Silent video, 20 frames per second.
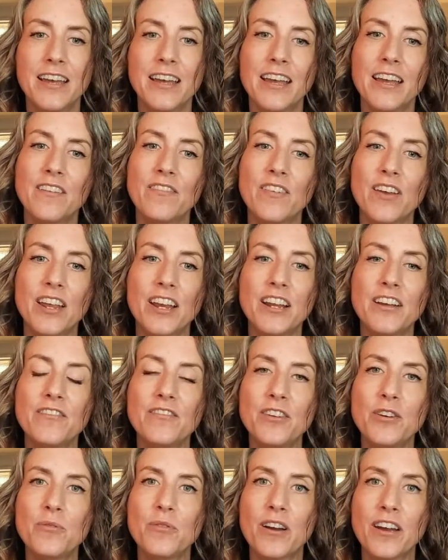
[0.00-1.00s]
If any of
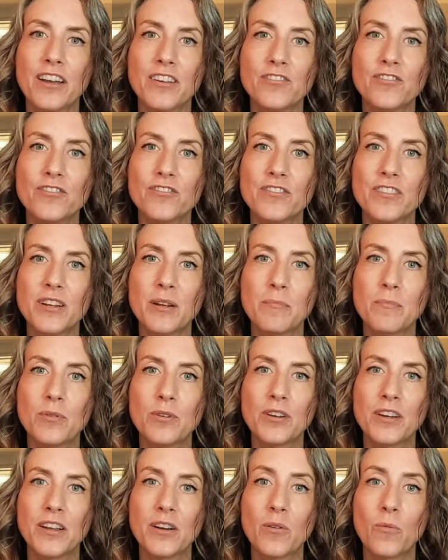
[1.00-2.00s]
you are interested in
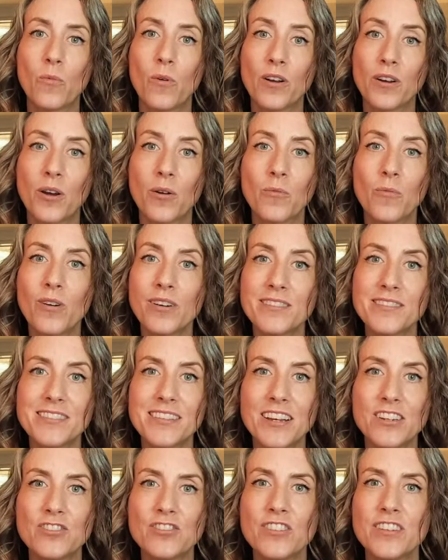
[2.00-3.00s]
booking a one-on-one
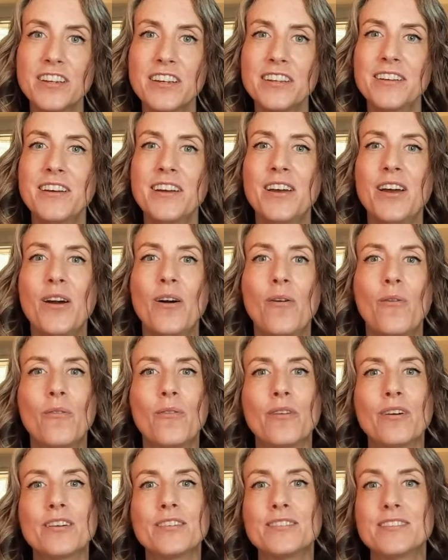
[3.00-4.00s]
session
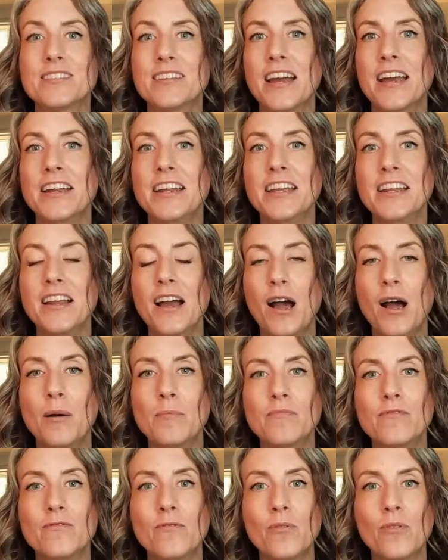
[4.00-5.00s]
or signing
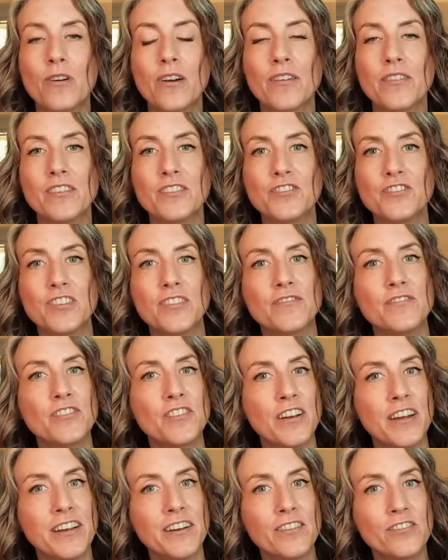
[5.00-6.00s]
up for the Shift
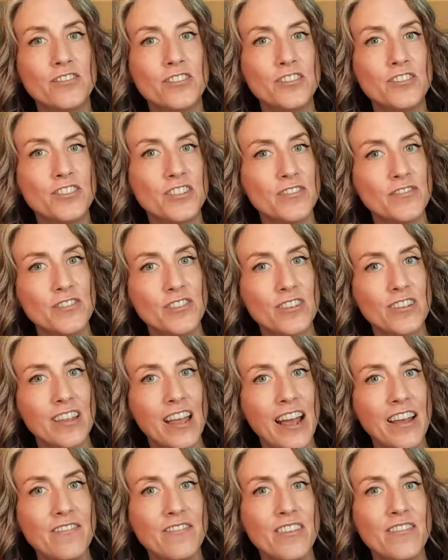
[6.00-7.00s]
Your Energy, Shift Your
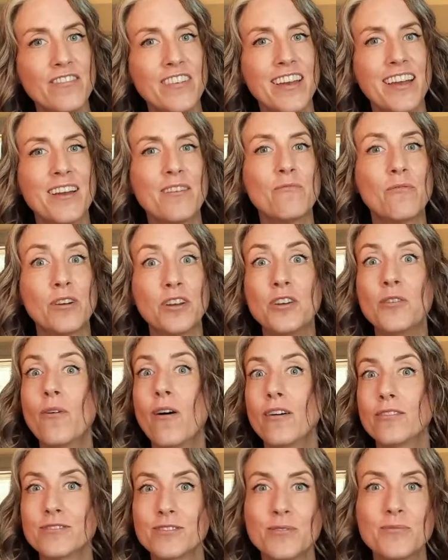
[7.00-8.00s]
Life event, where you
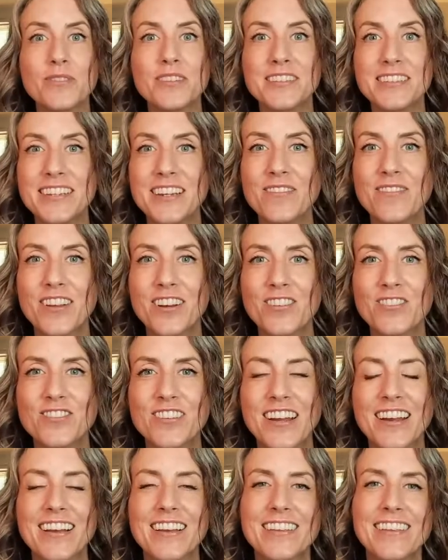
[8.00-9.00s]
also receive
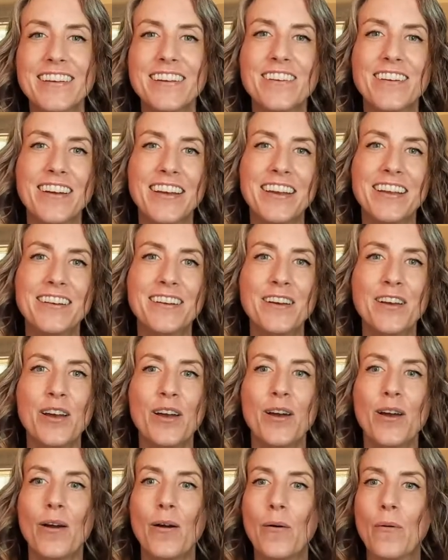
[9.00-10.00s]
energetic clearing,
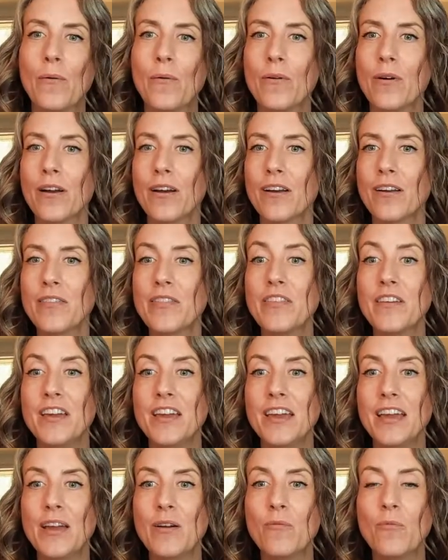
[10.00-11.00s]
or
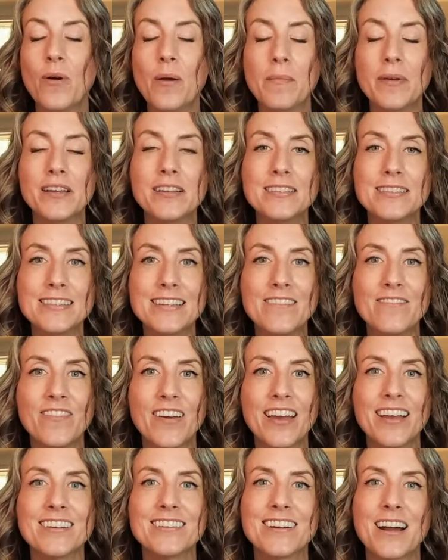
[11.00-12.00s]
the women's
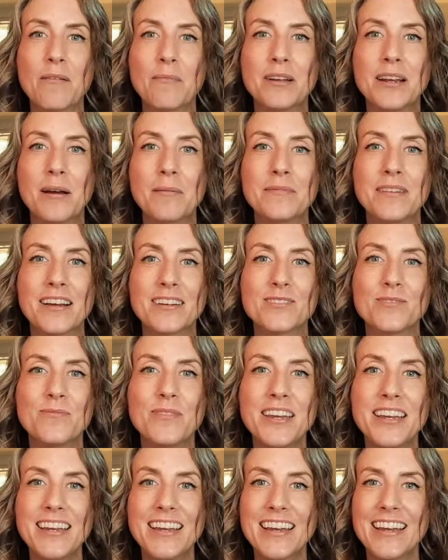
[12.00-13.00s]
event coming up next
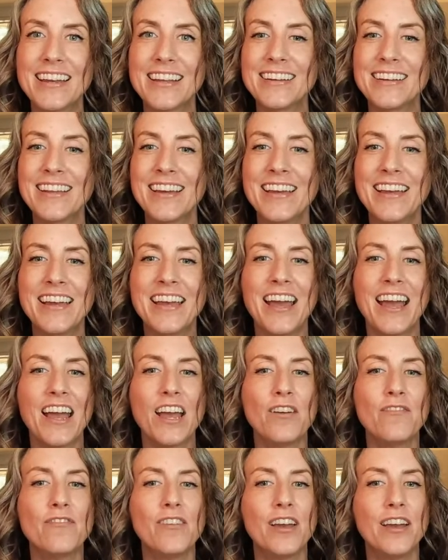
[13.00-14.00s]
weekend,
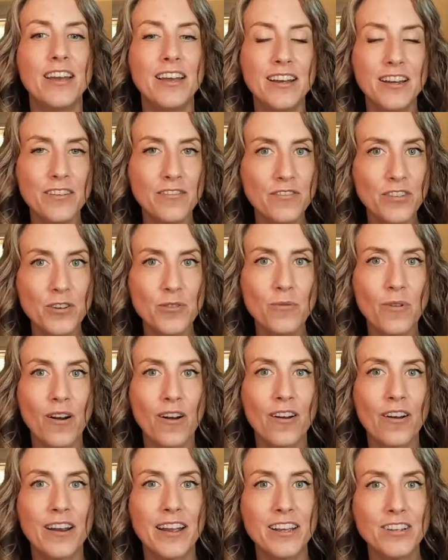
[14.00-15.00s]
if any of you
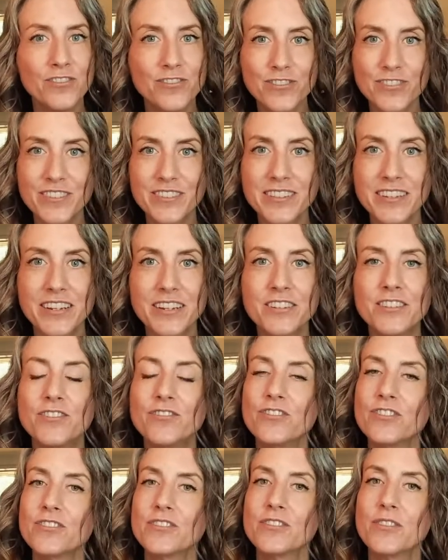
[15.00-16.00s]
are
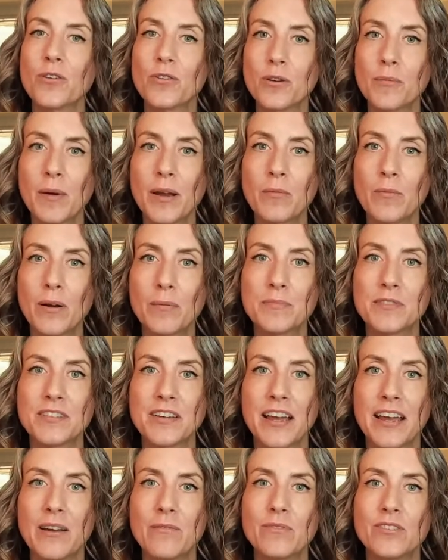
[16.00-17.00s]
interested, just go to my
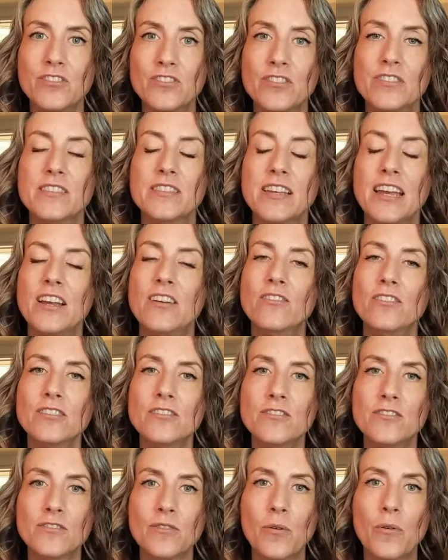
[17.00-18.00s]
website, which is
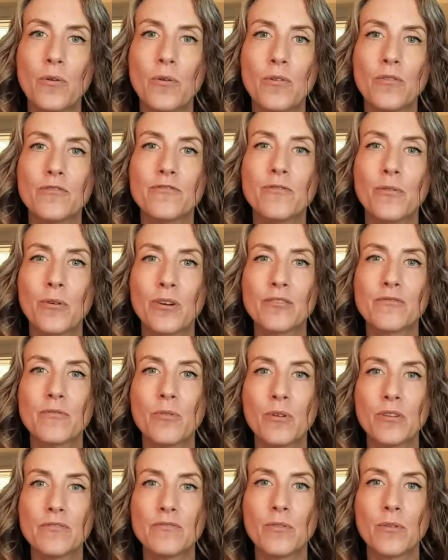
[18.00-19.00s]

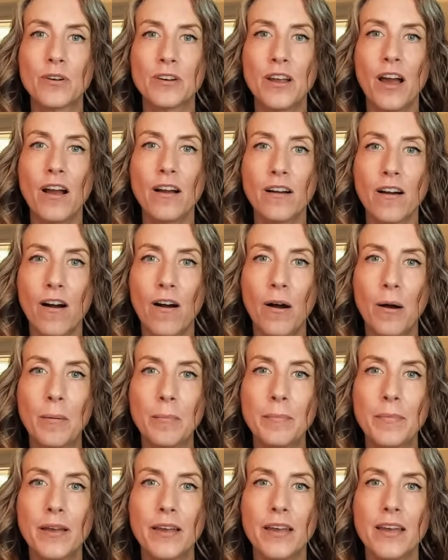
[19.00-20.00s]

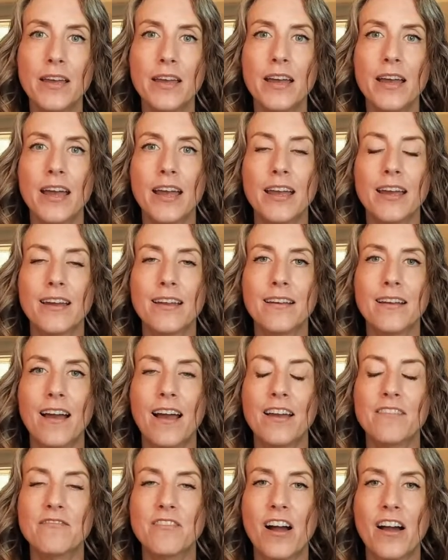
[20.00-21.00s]
sacredsoul444.com. And
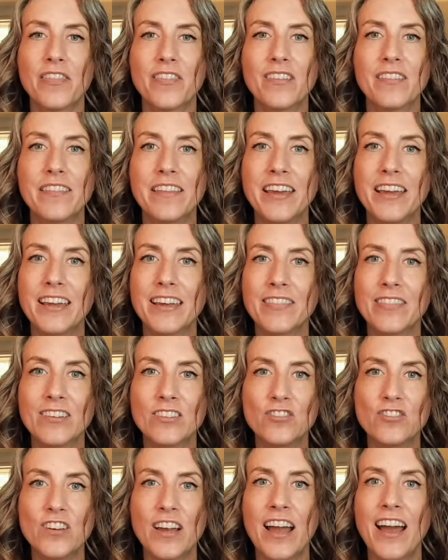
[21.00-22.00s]
I've got the link in
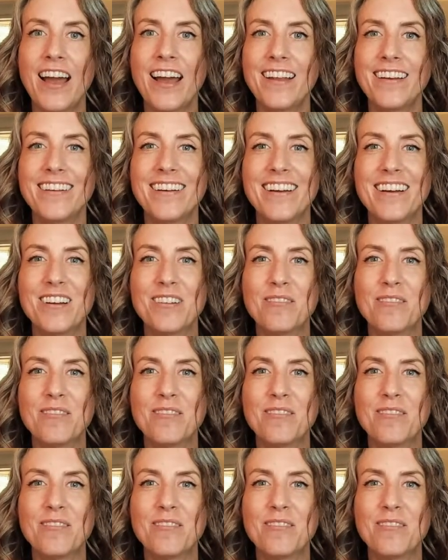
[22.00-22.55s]
the chat.